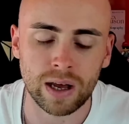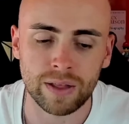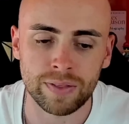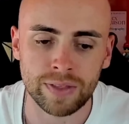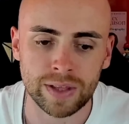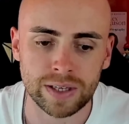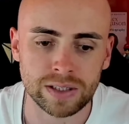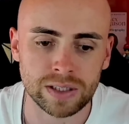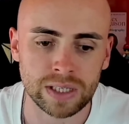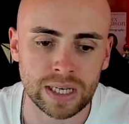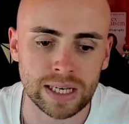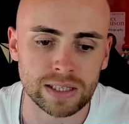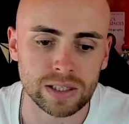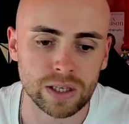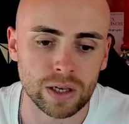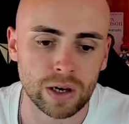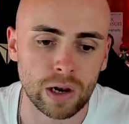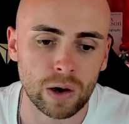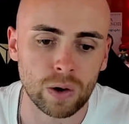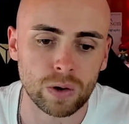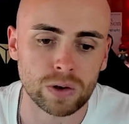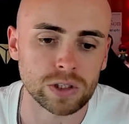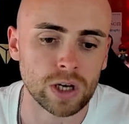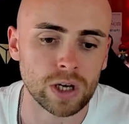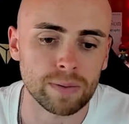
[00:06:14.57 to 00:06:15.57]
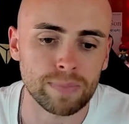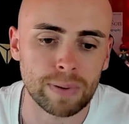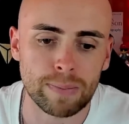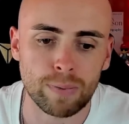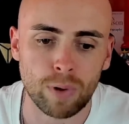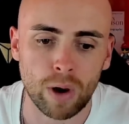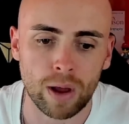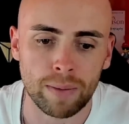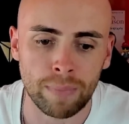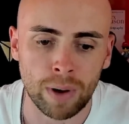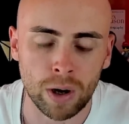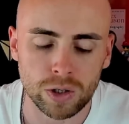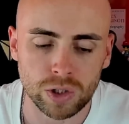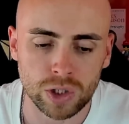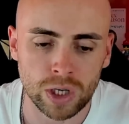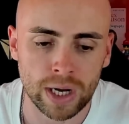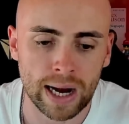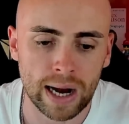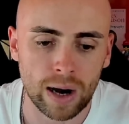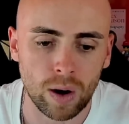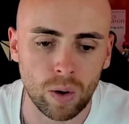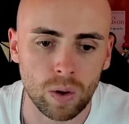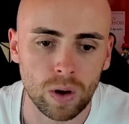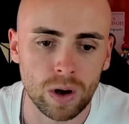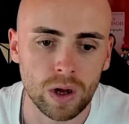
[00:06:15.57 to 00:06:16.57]
season, alongside people like
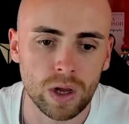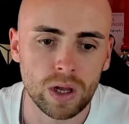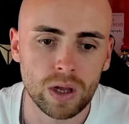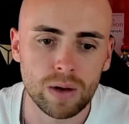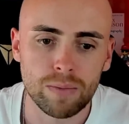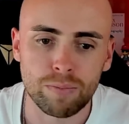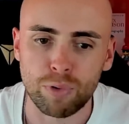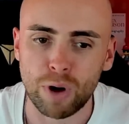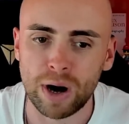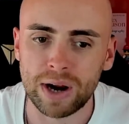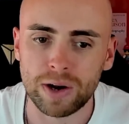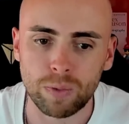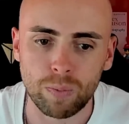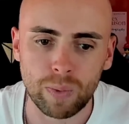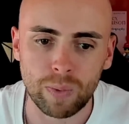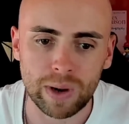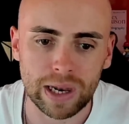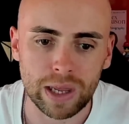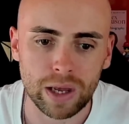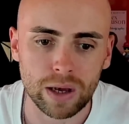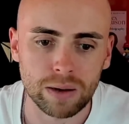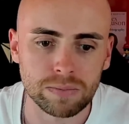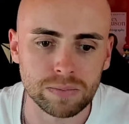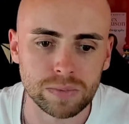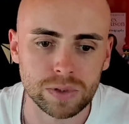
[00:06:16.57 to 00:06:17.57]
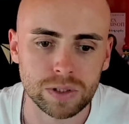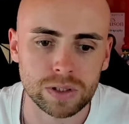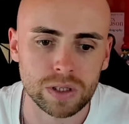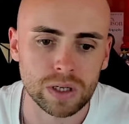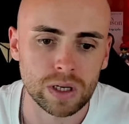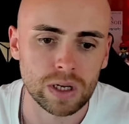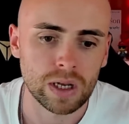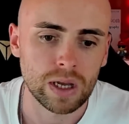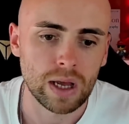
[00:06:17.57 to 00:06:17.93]
Martial, Brandon Williams.